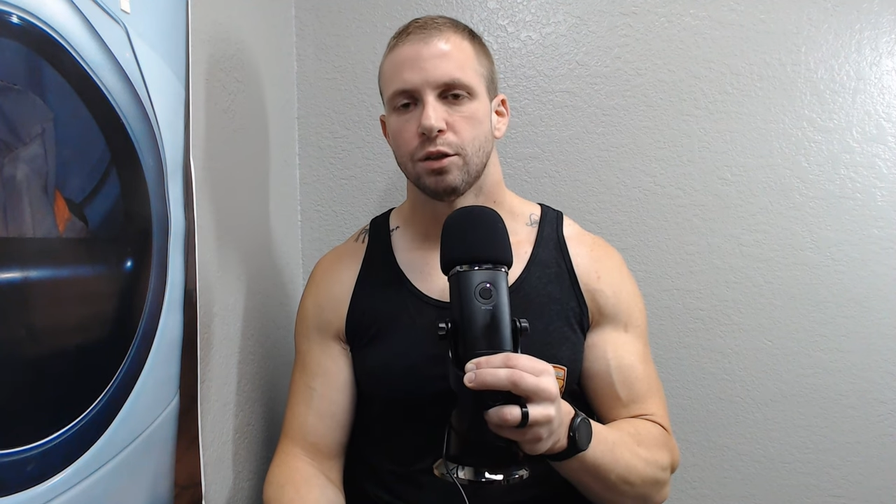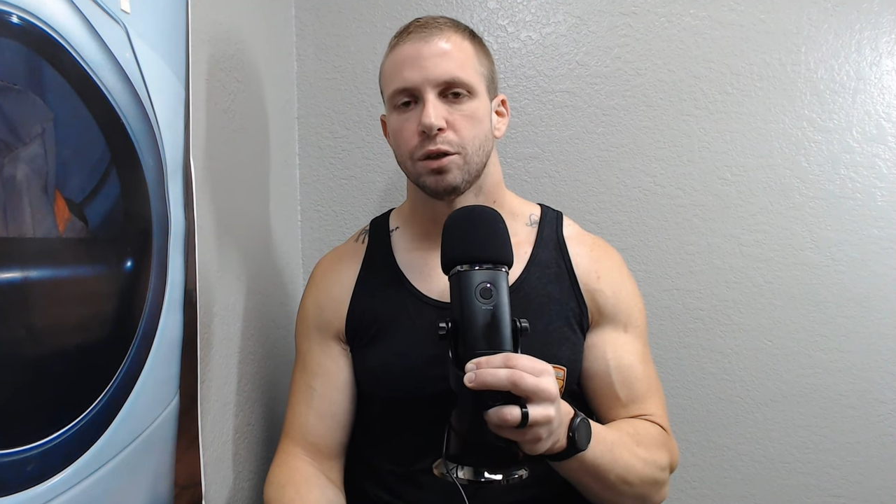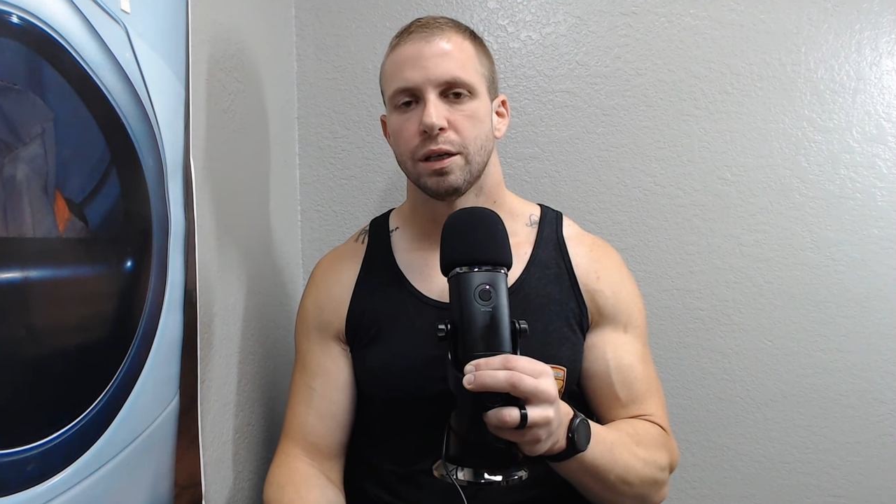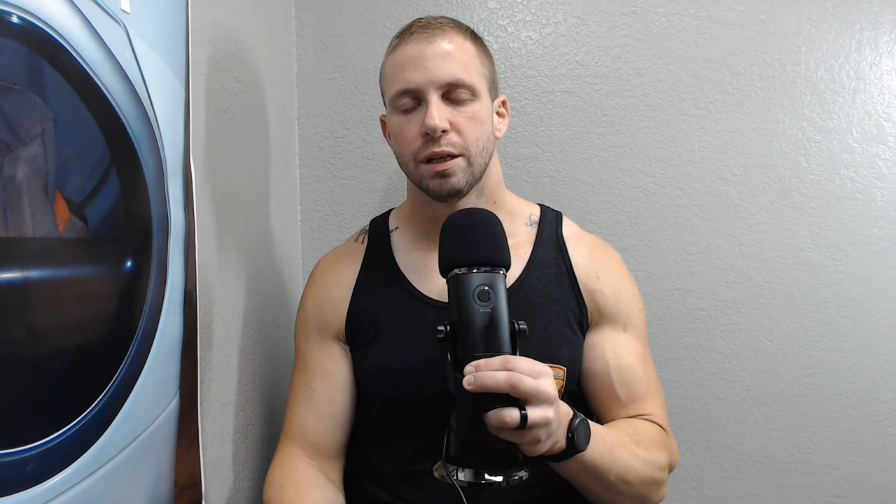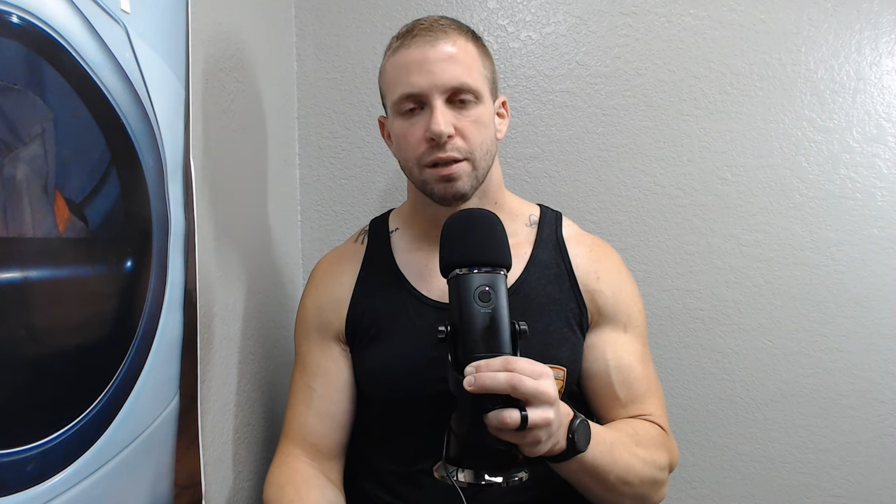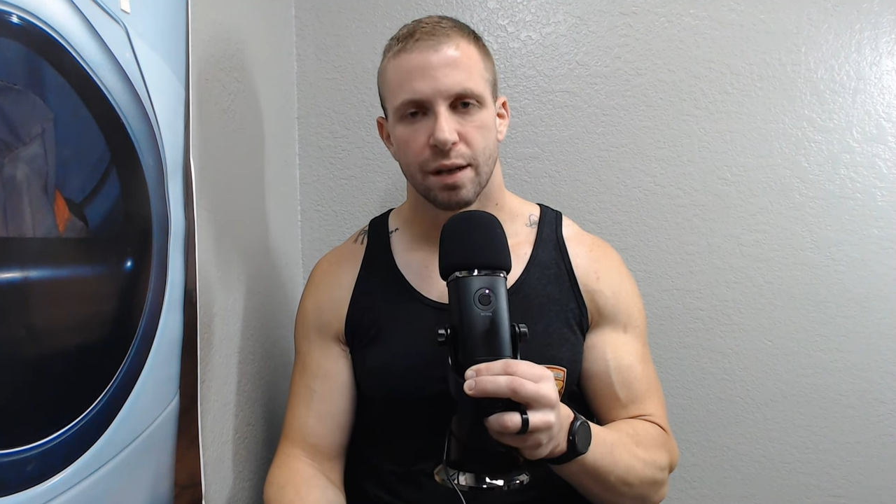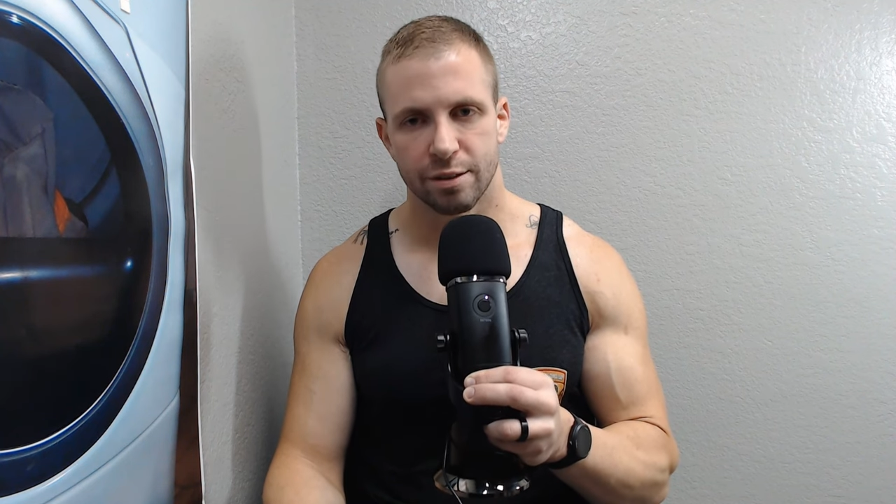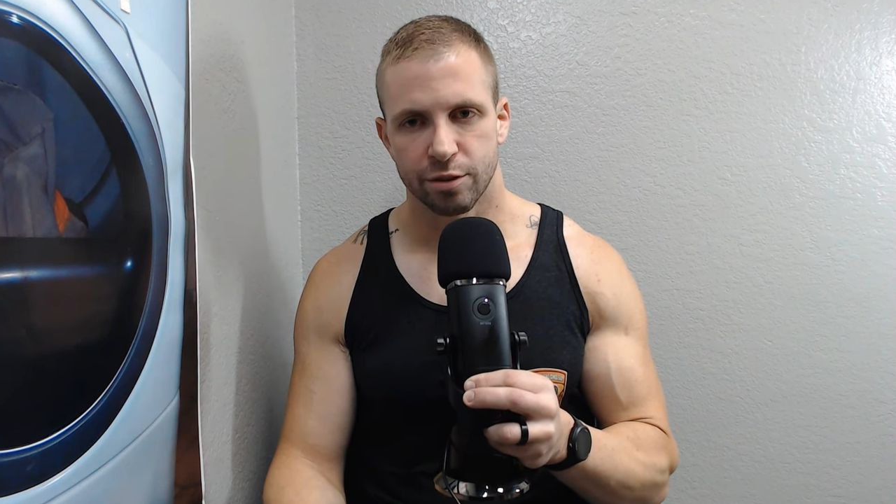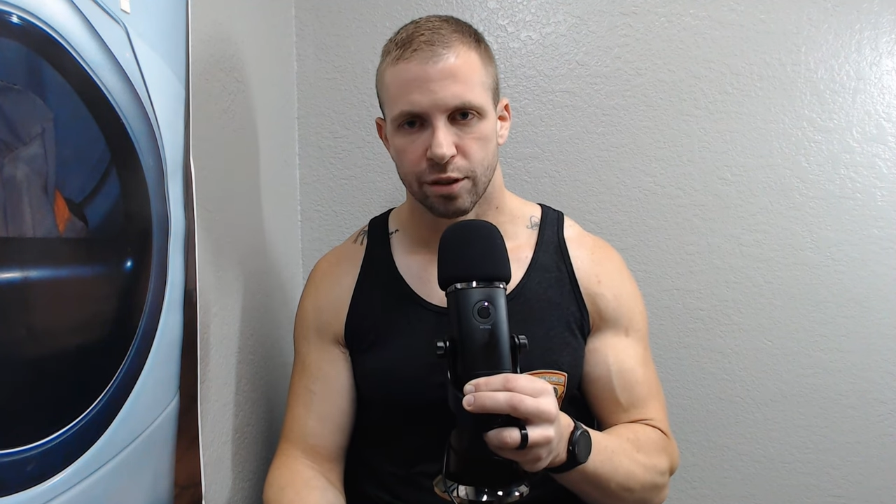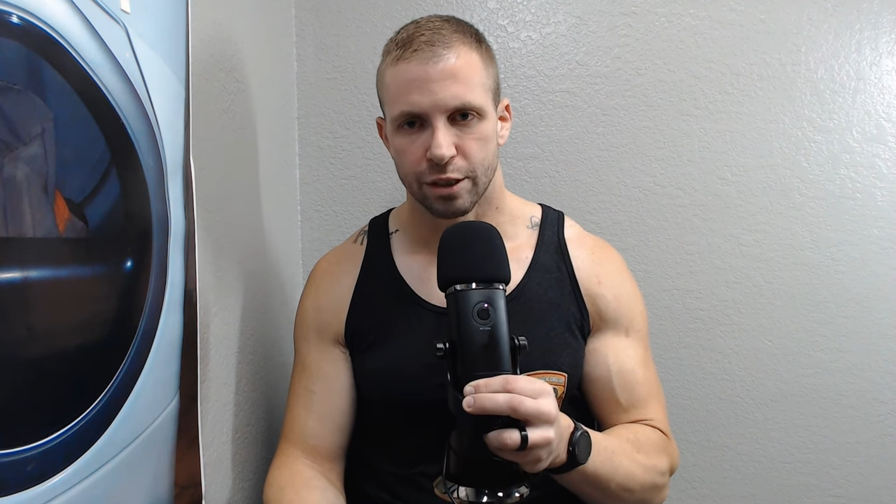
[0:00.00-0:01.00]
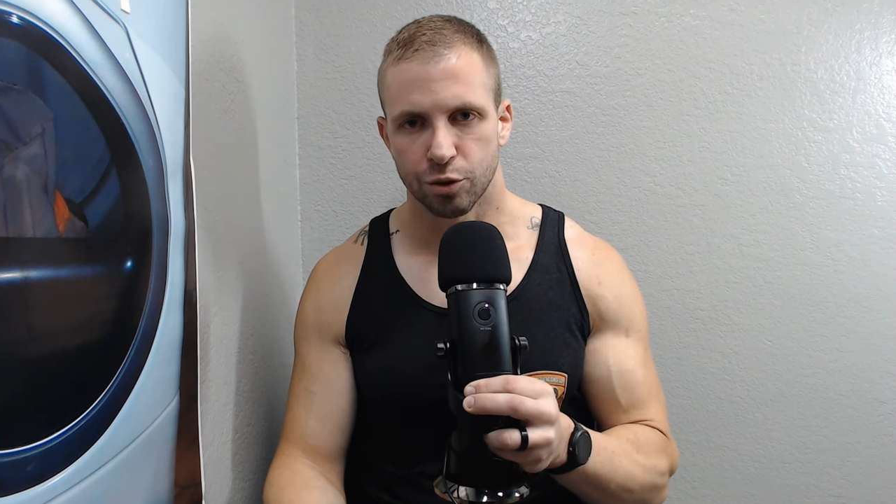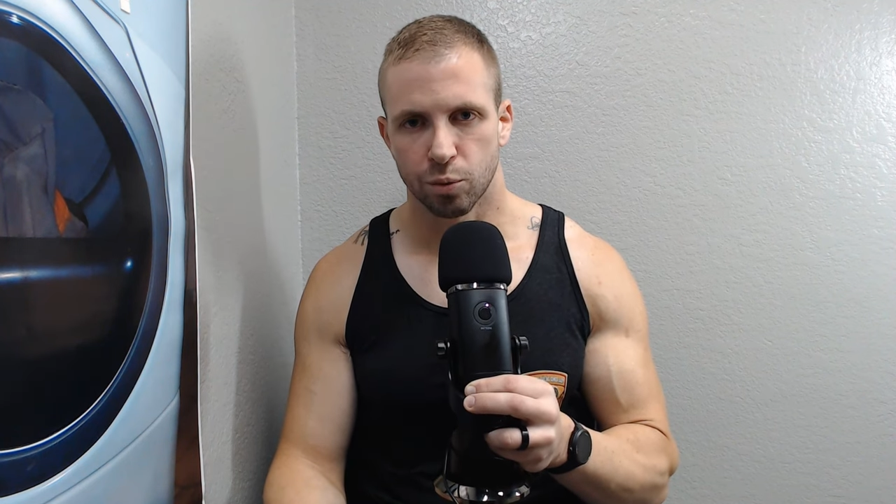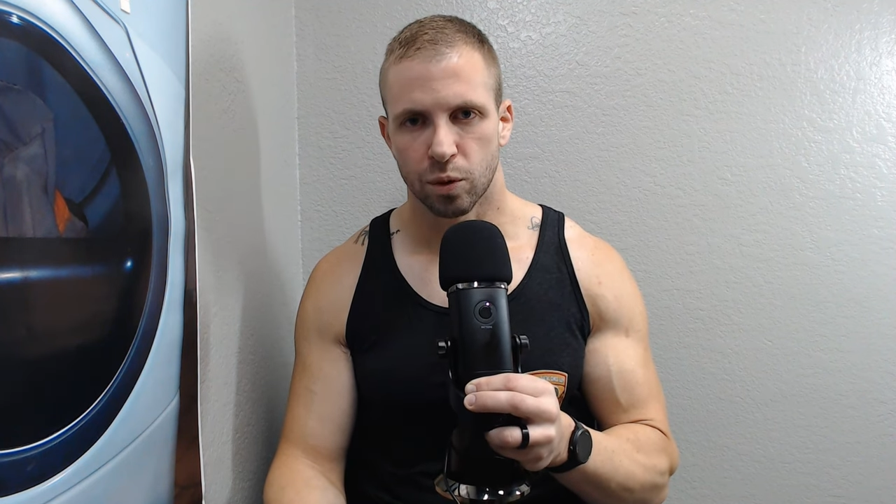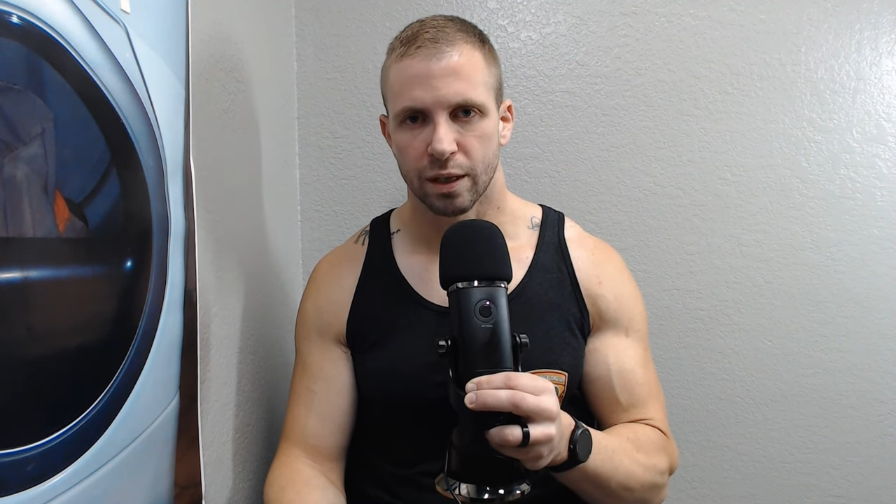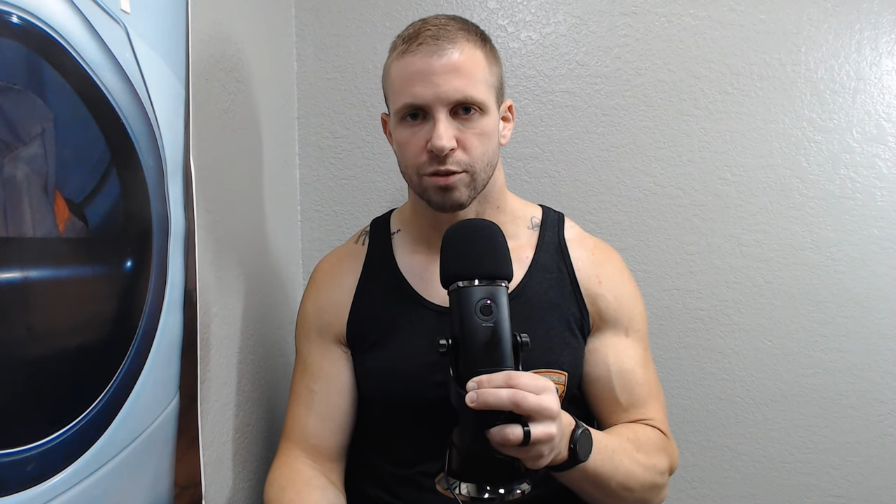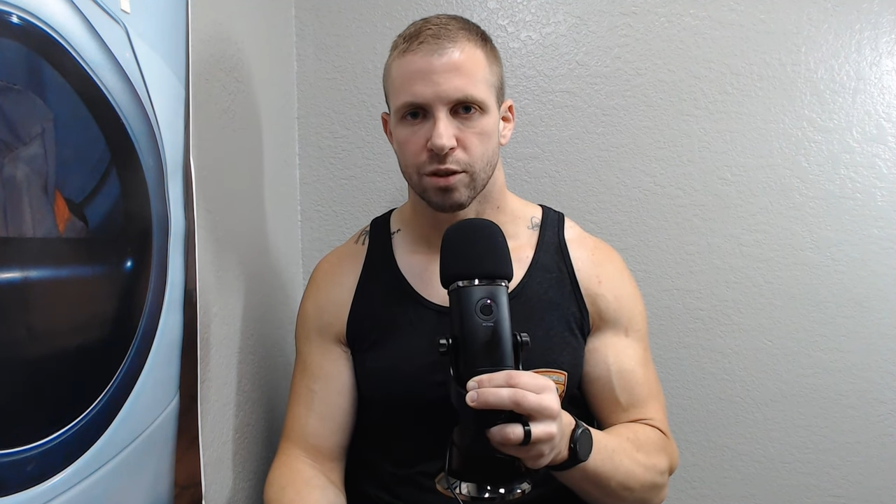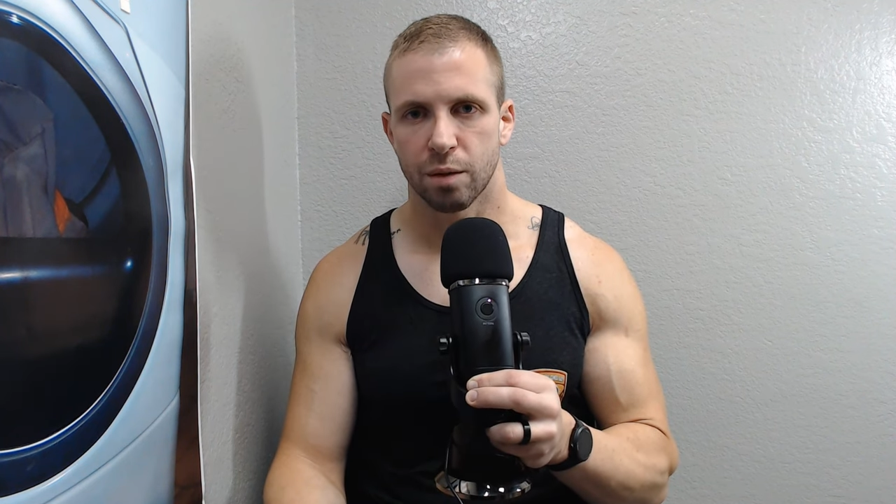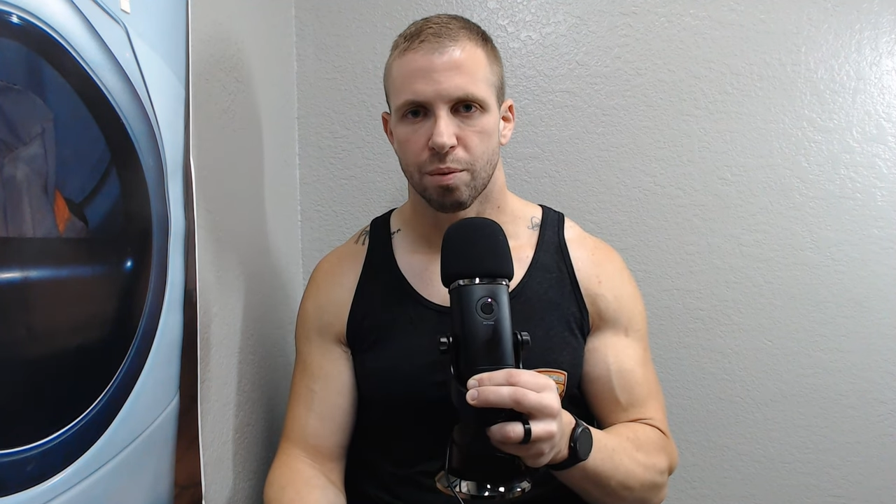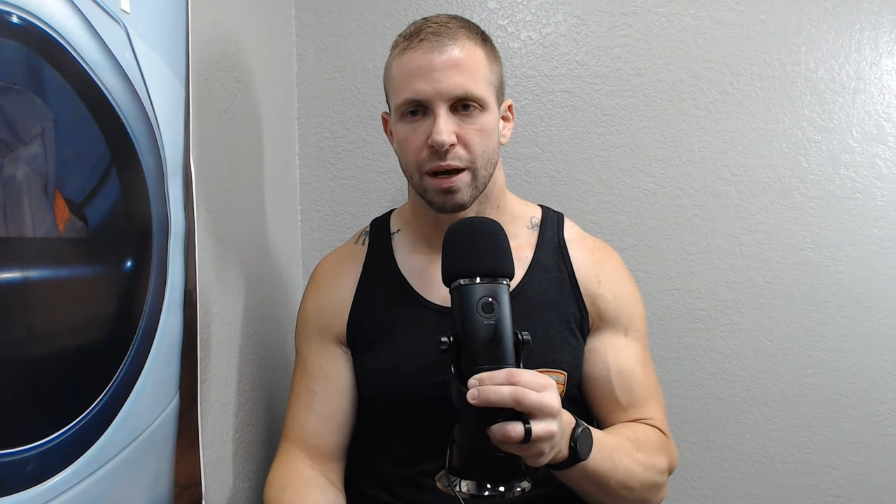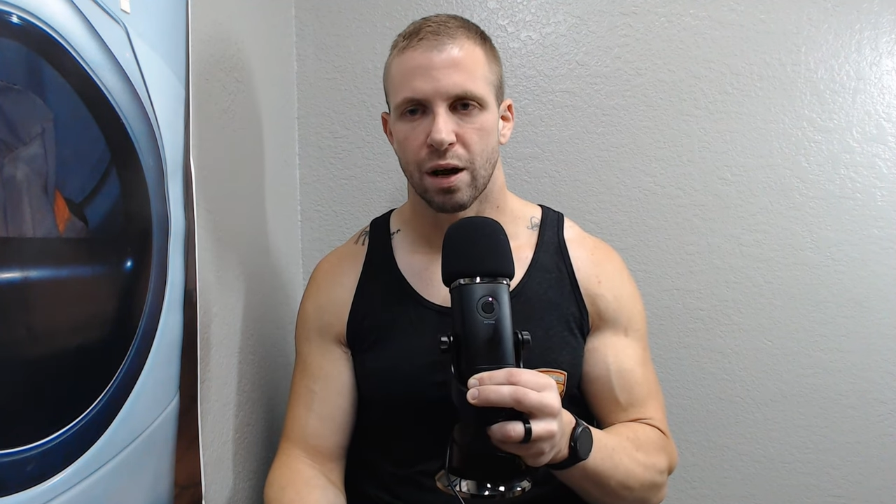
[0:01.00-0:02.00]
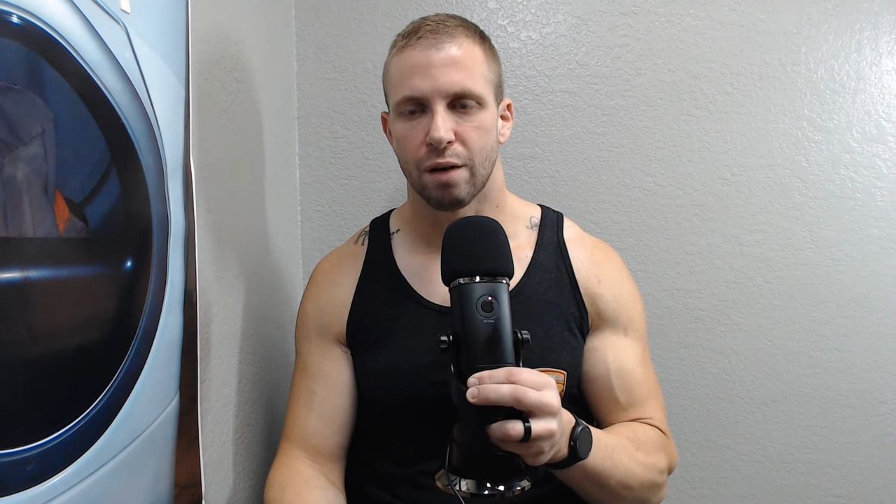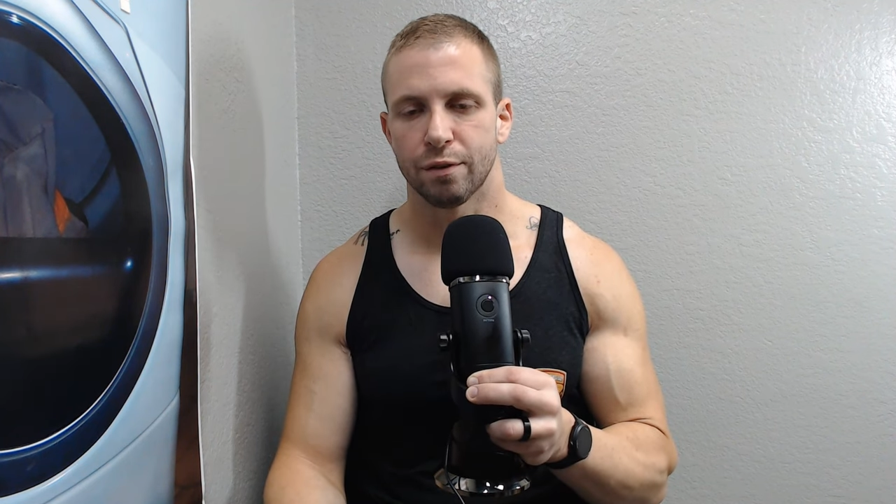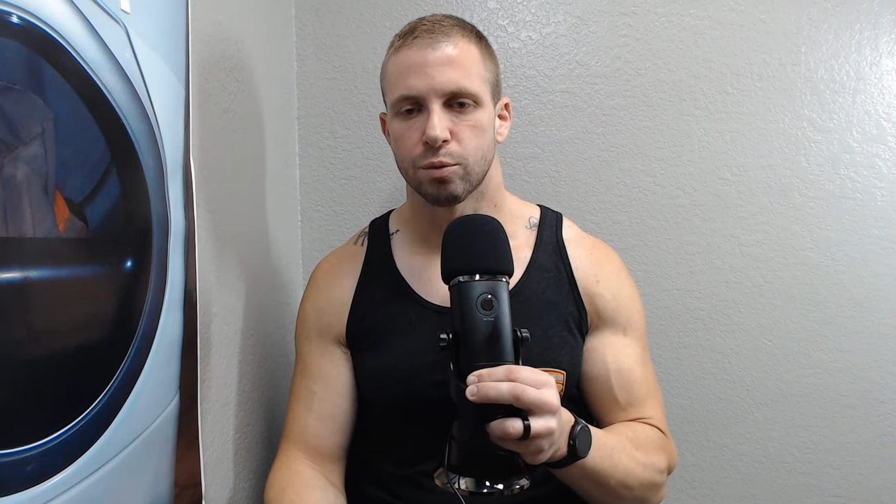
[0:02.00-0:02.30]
lean into the isolation work. It's going to pay off.